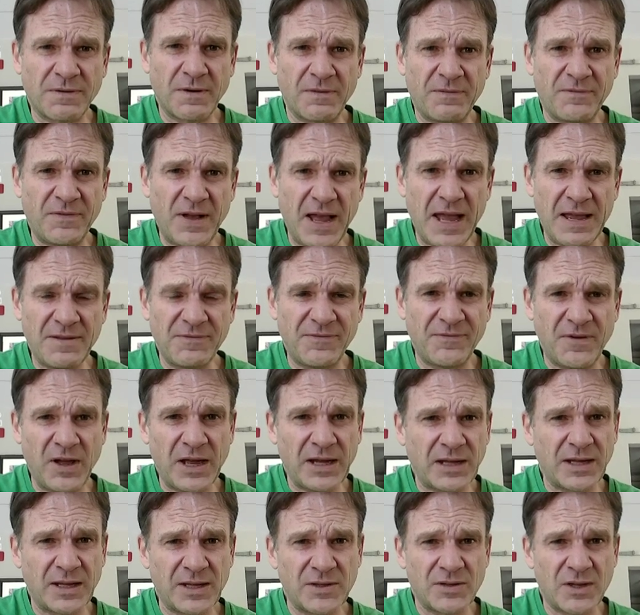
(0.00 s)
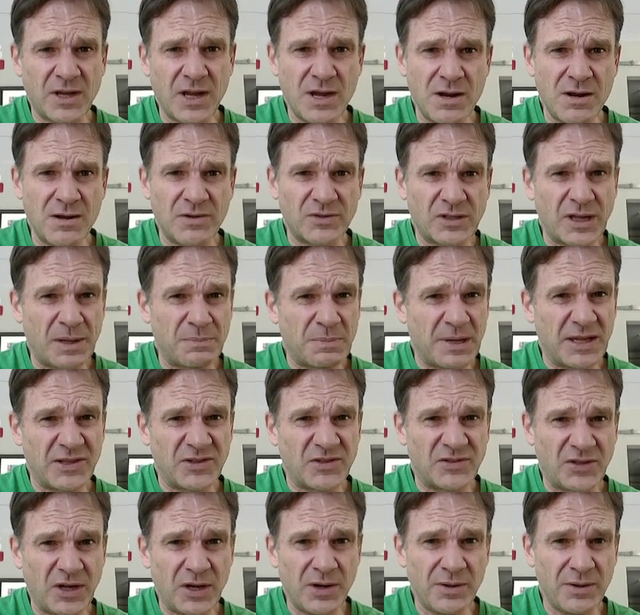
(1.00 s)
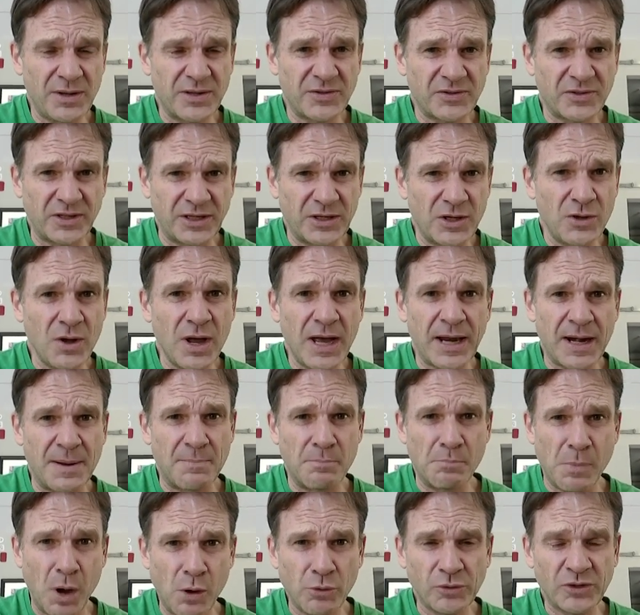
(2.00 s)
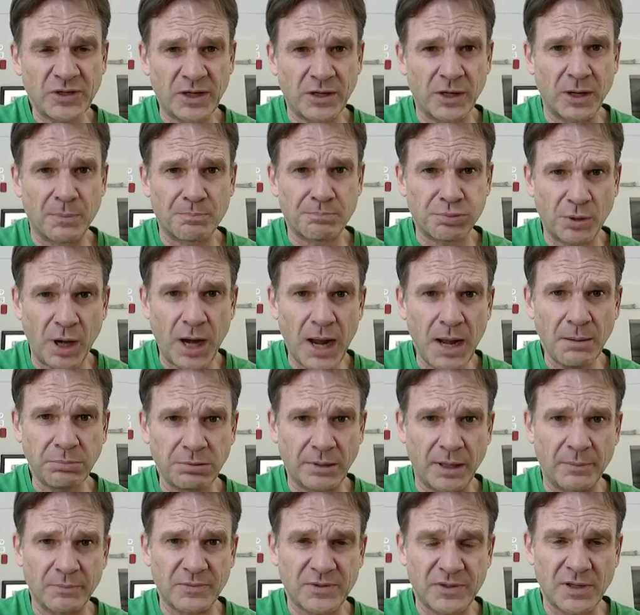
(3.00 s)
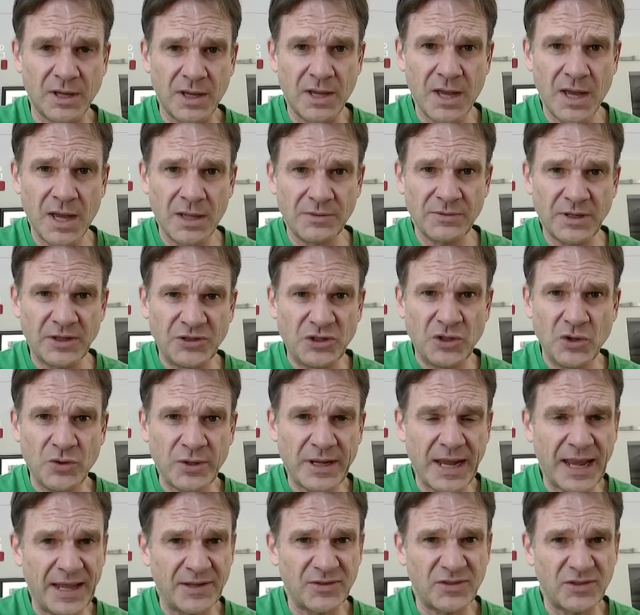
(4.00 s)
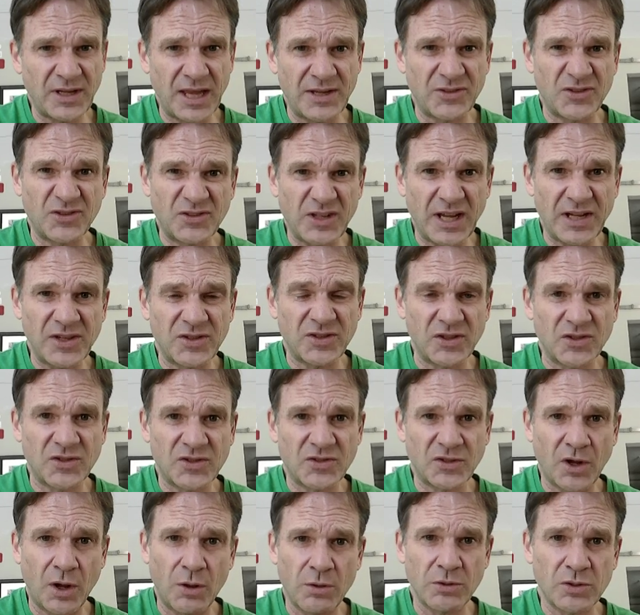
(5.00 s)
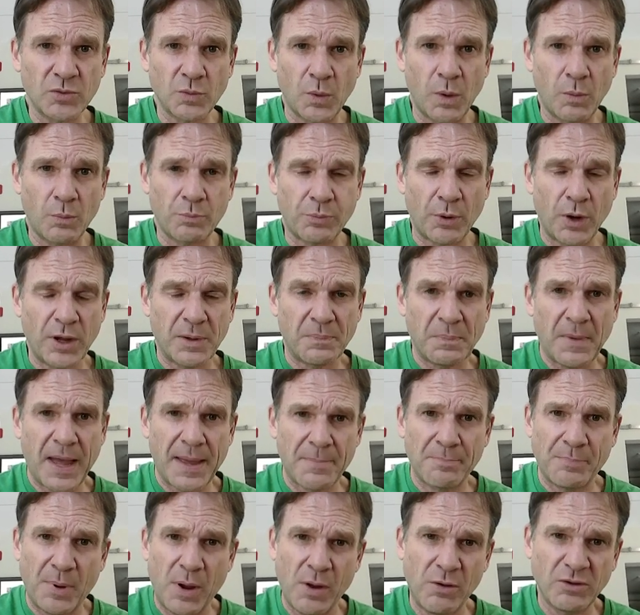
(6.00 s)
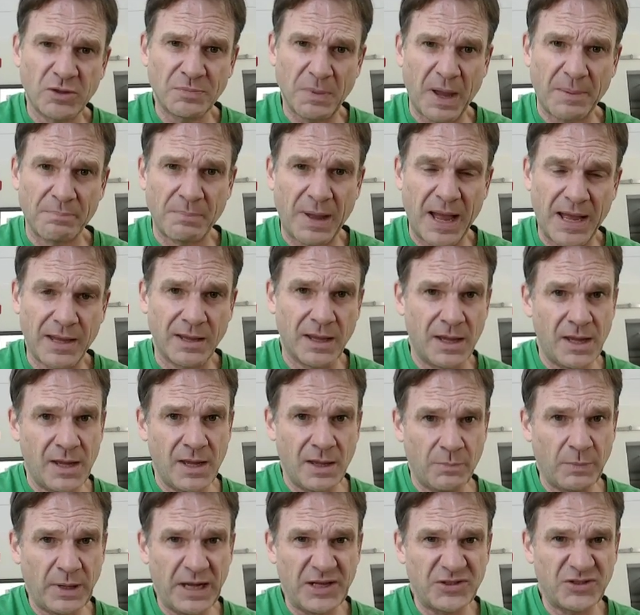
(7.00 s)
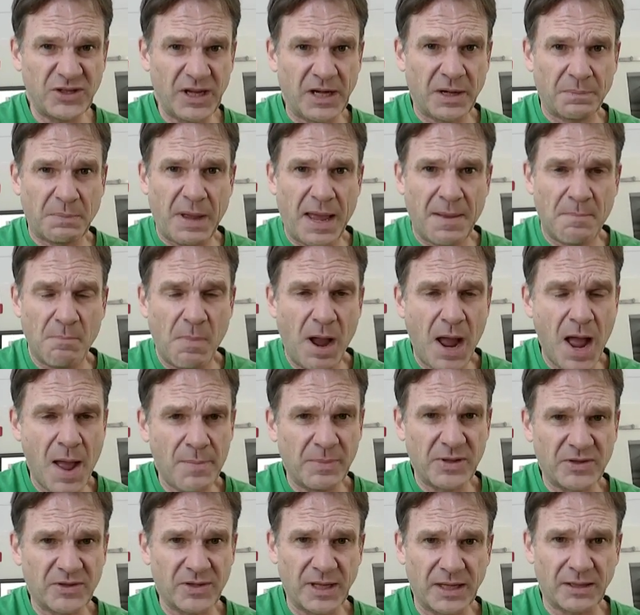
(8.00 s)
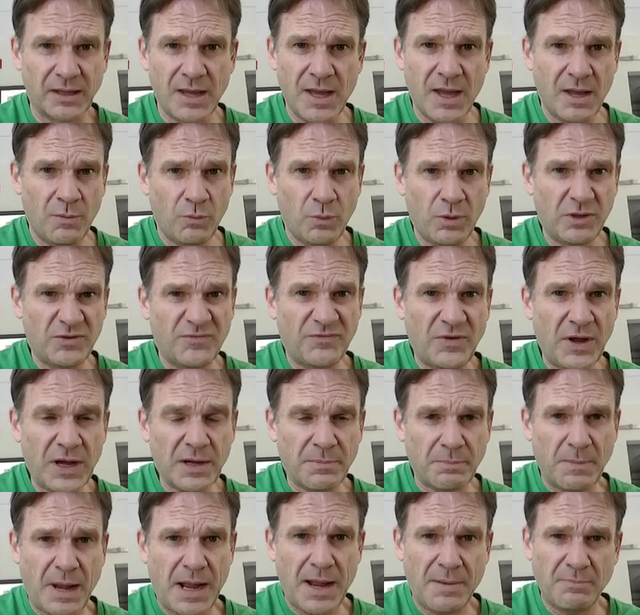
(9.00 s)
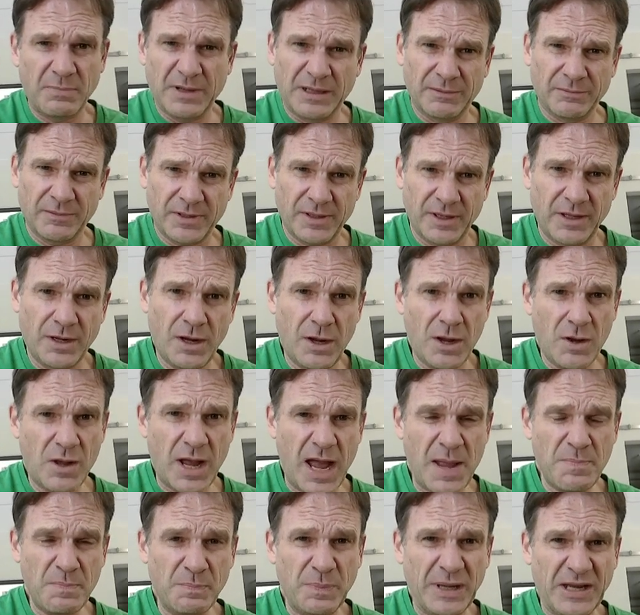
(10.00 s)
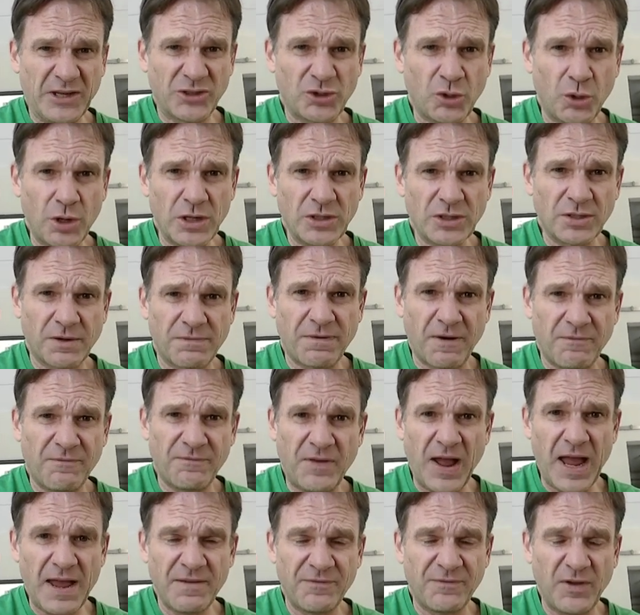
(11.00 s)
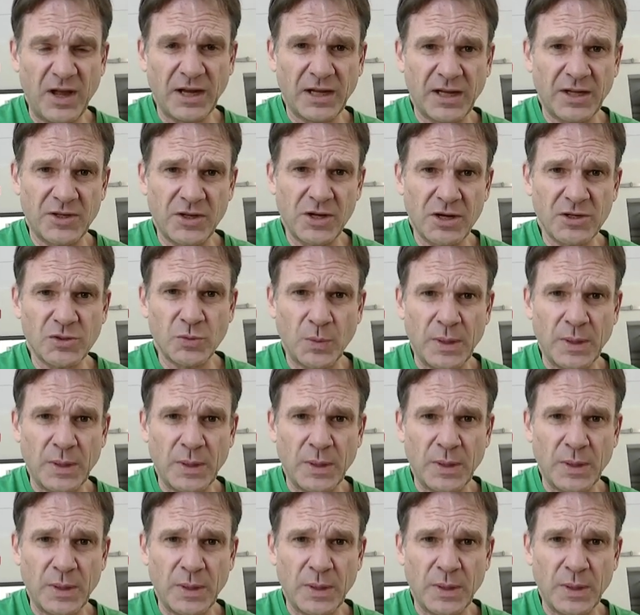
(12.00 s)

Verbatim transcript: for five fucking years, I mean, seriously, you got emotional problems that you can't say sticks and stones won't break my bones, but my when I say to my mom, it's like, well, fuck, mom, you know, I've been tortured for five fucking years.